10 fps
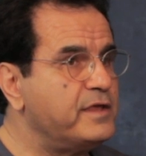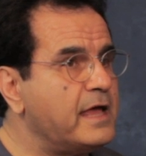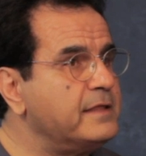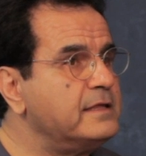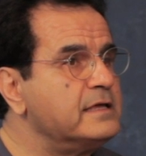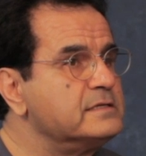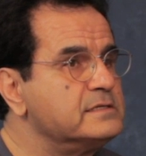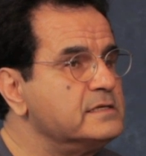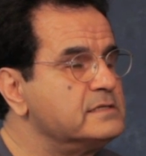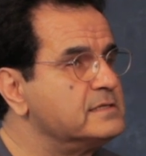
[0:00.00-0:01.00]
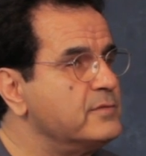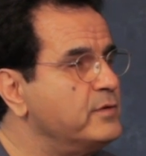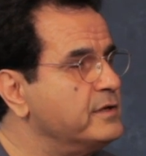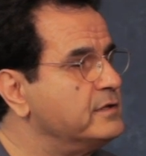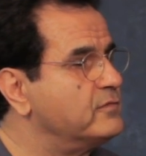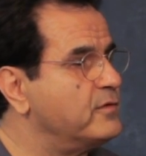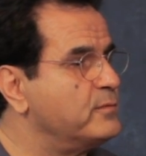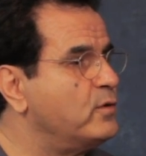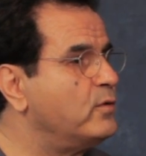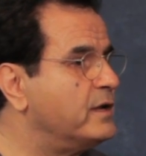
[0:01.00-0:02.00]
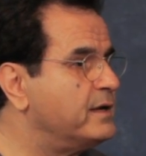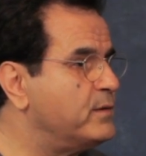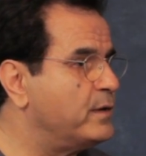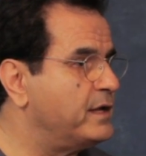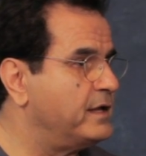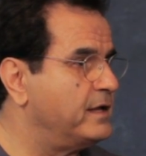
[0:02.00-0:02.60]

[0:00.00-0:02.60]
can't exist separated from the whole anyway.